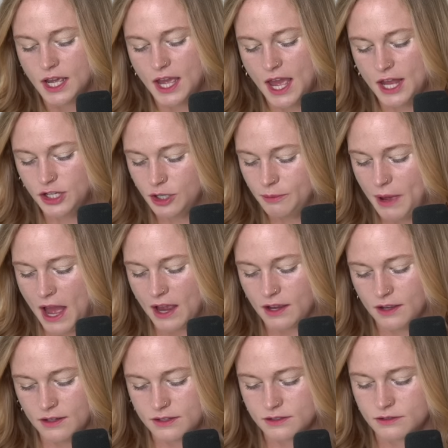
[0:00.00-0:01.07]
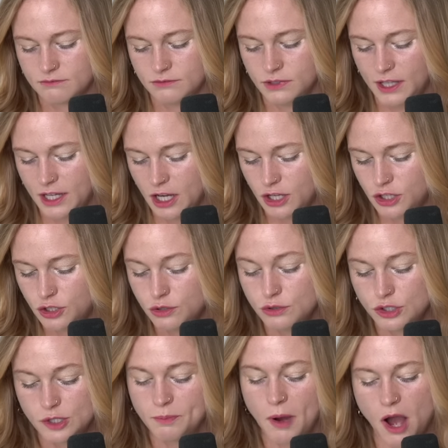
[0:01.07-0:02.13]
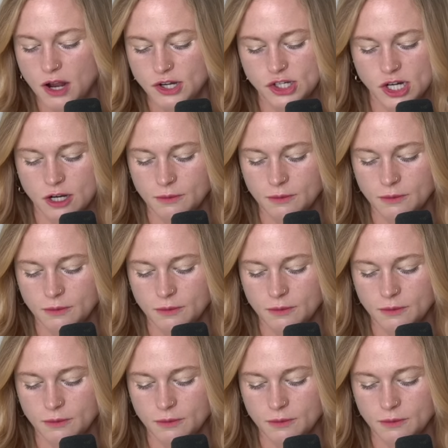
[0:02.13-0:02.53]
and your back. It's like a huge poncho,